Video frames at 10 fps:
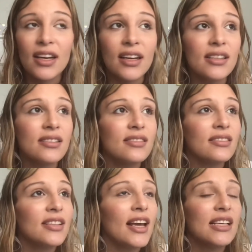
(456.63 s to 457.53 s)
It
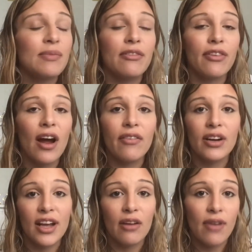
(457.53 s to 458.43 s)
takes me forever
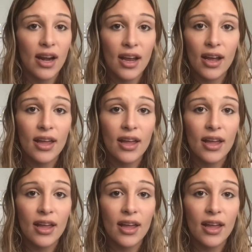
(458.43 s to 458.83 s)
to get ready